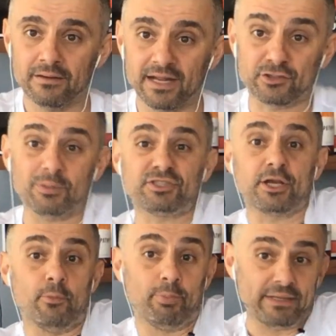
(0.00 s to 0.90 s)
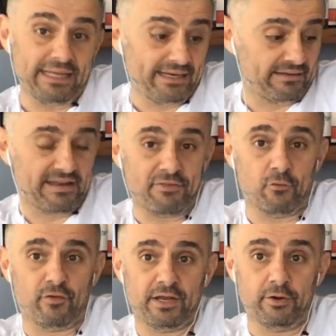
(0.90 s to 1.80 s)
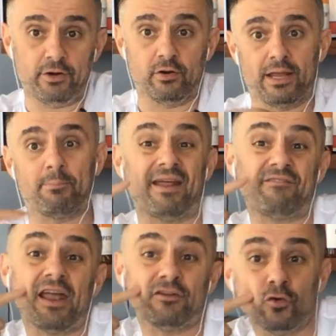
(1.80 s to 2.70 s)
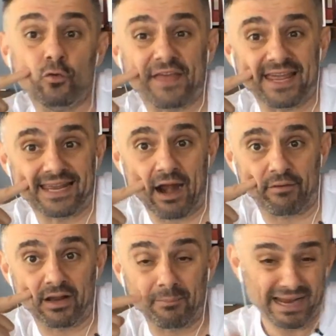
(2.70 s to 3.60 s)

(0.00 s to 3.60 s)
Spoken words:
It's almost like you're bleeding to death over here. You're like, but I've got a toothache, Gary. I'm